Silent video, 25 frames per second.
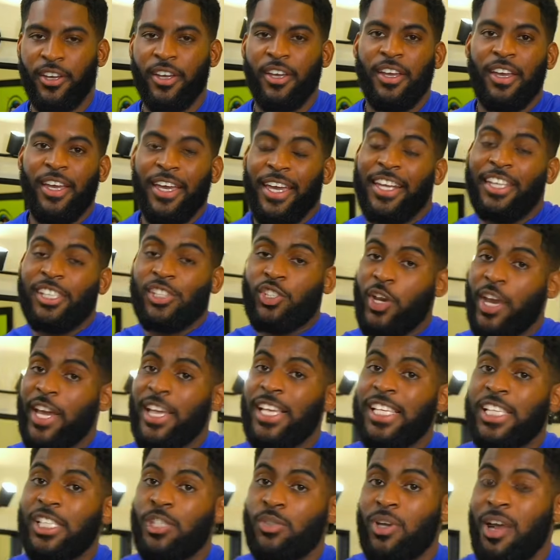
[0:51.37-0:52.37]
And it's crazy
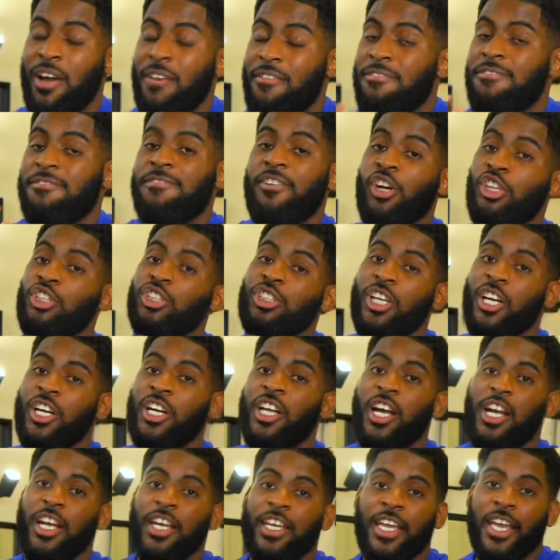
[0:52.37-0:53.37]
because when I first started
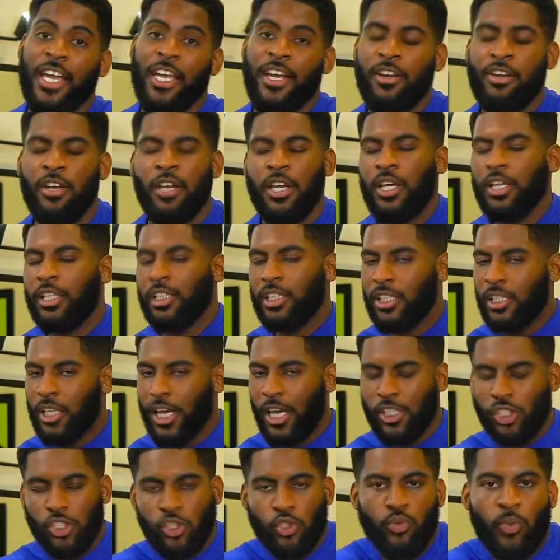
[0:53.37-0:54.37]
cutting hair, I
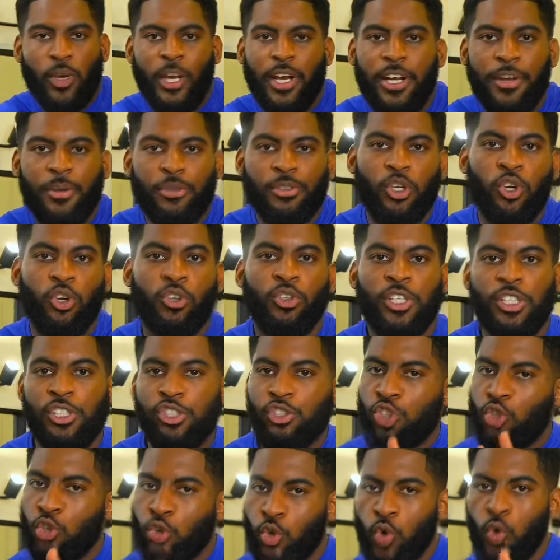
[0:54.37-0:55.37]
swear there was only
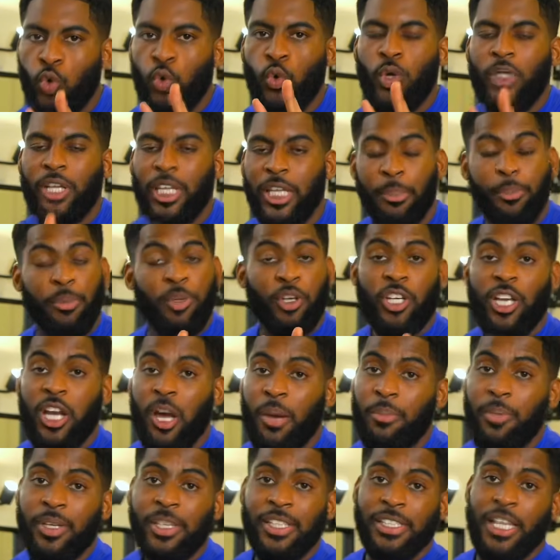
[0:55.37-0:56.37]
2 clipper
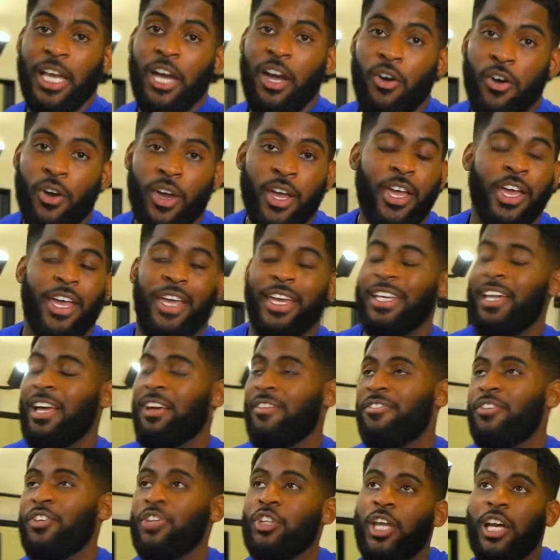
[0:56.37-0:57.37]
companies out. And I
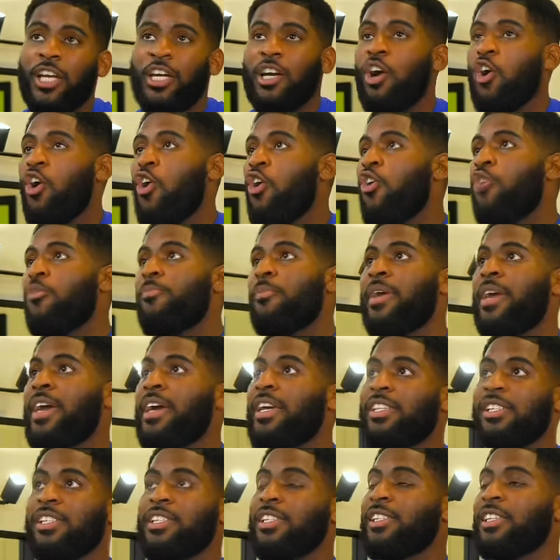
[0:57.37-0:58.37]
feel like an old man
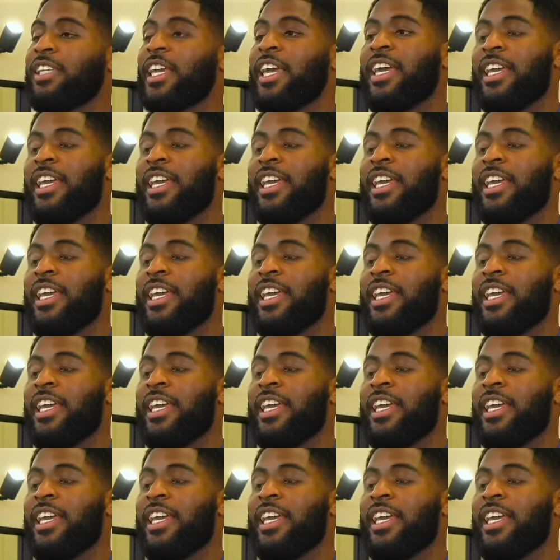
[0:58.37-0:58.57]
just saying